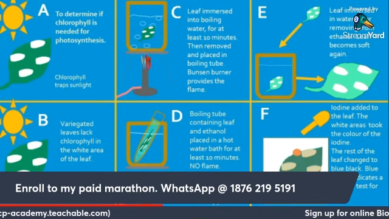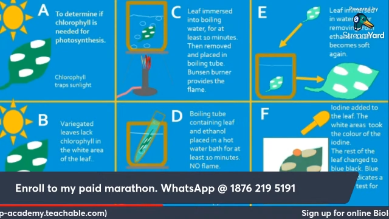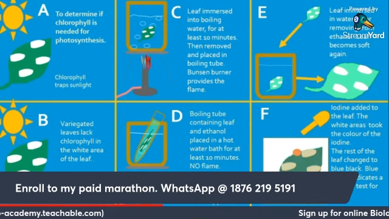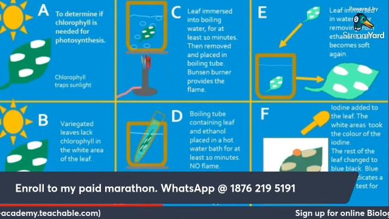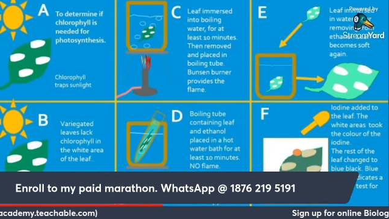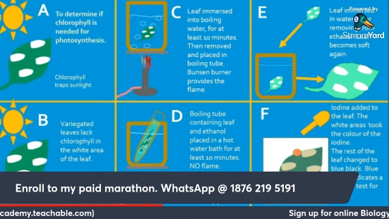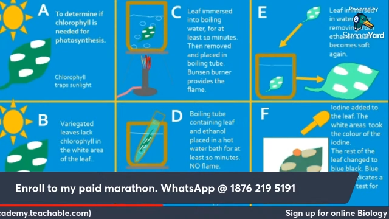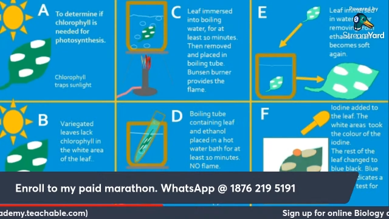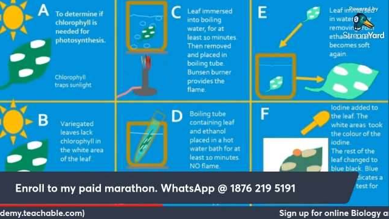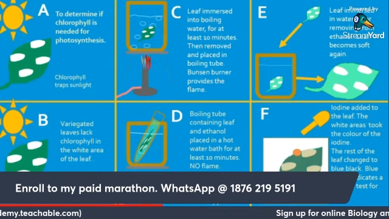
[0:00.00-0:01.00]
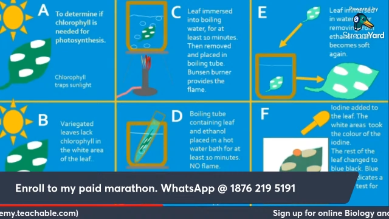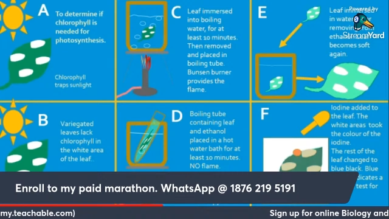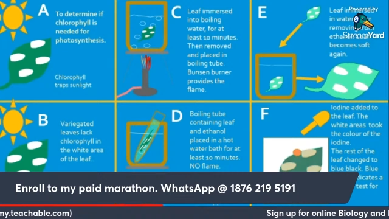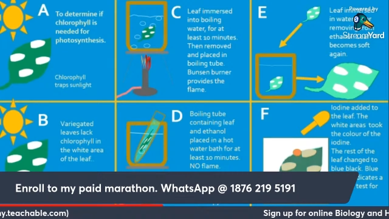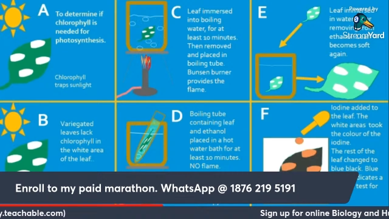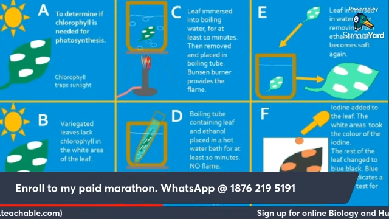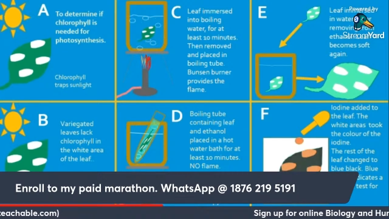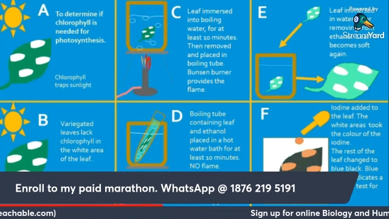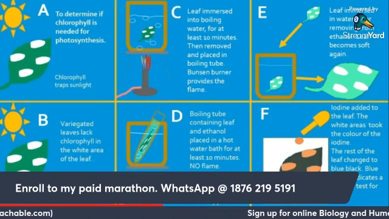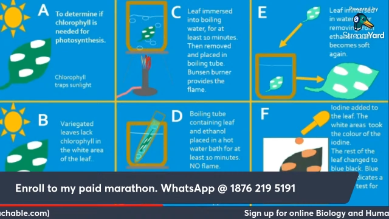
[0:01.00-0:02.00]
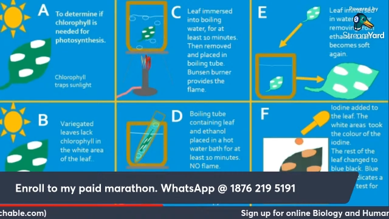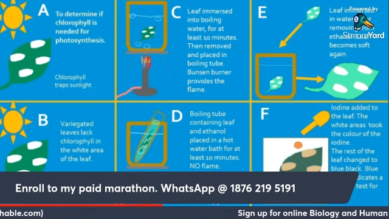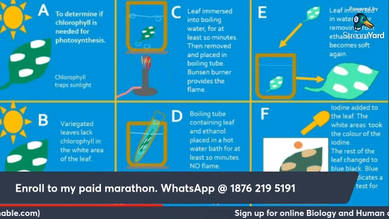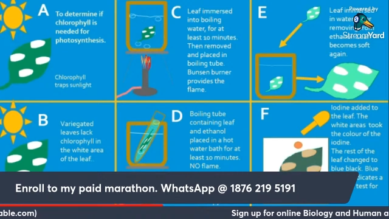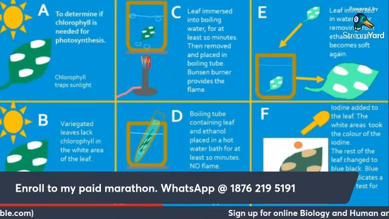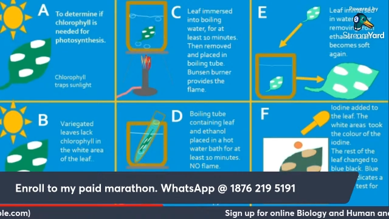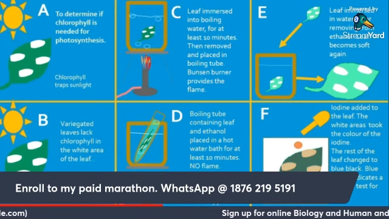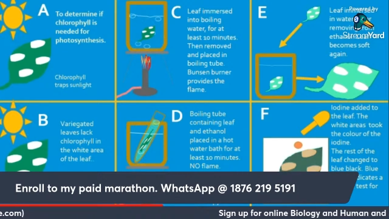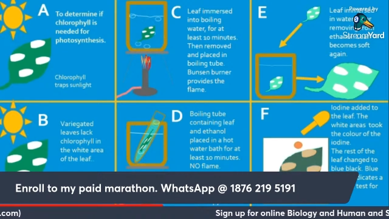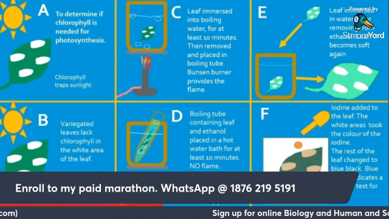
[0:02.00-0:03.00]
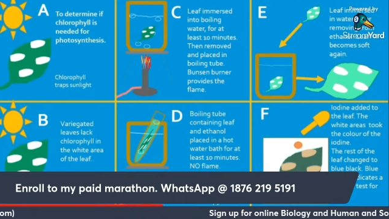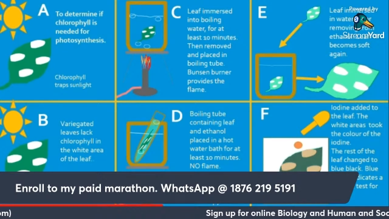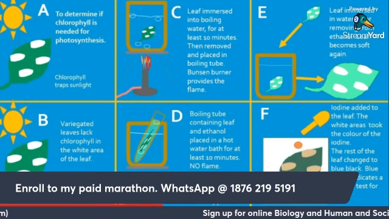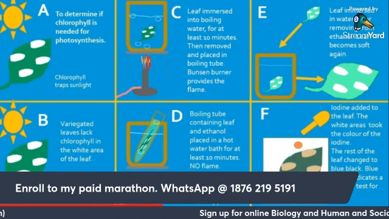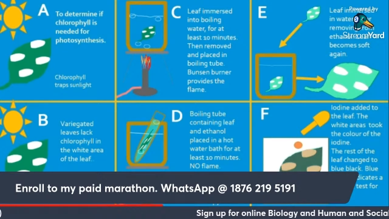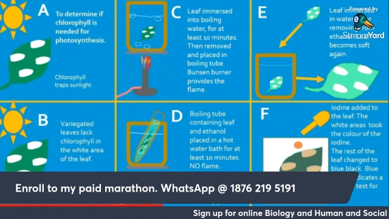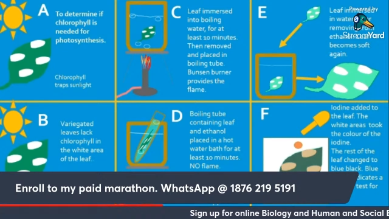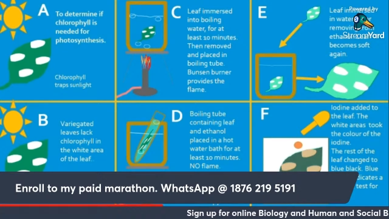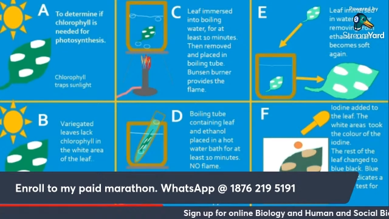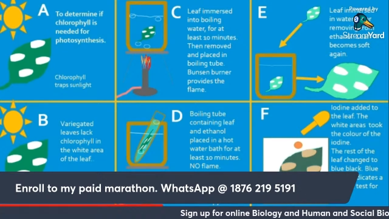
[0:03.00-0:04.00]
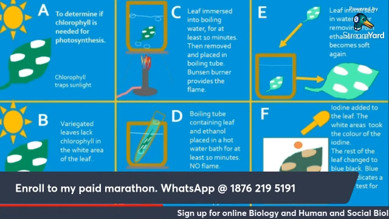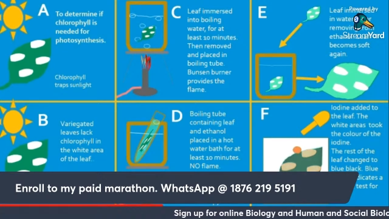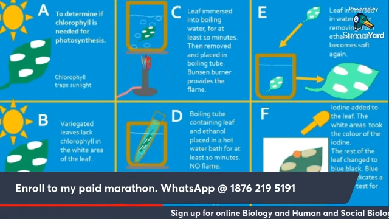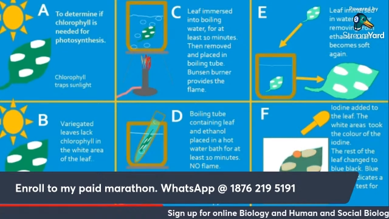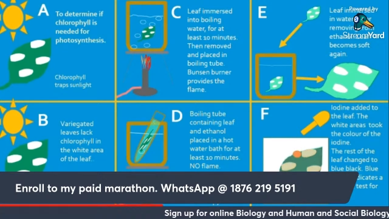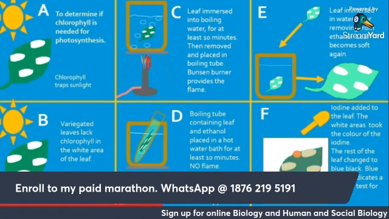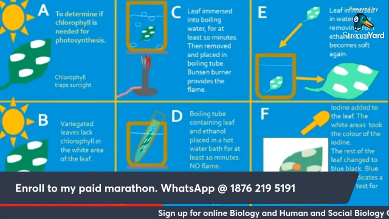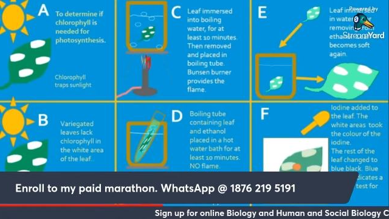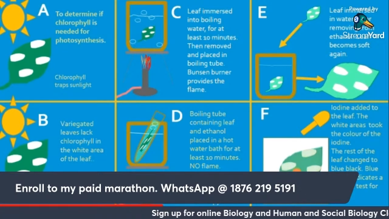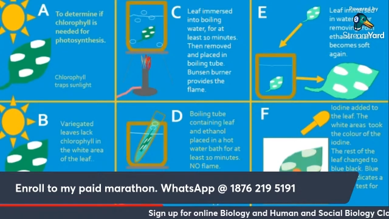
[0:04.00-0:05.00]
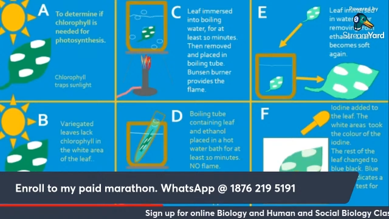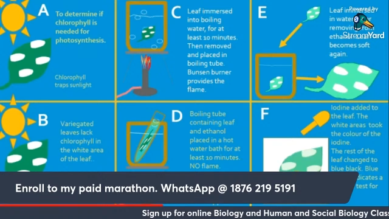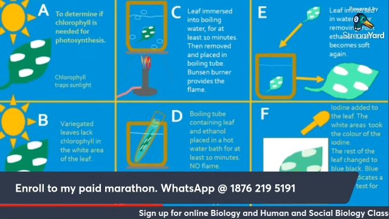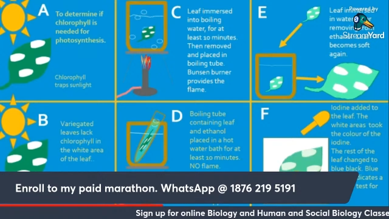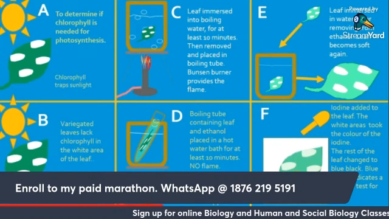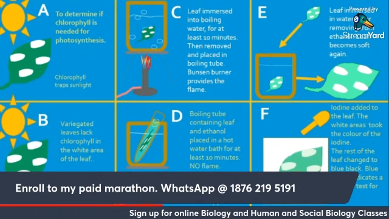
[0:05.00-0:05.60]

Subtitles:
Nobody's mouth can be seen.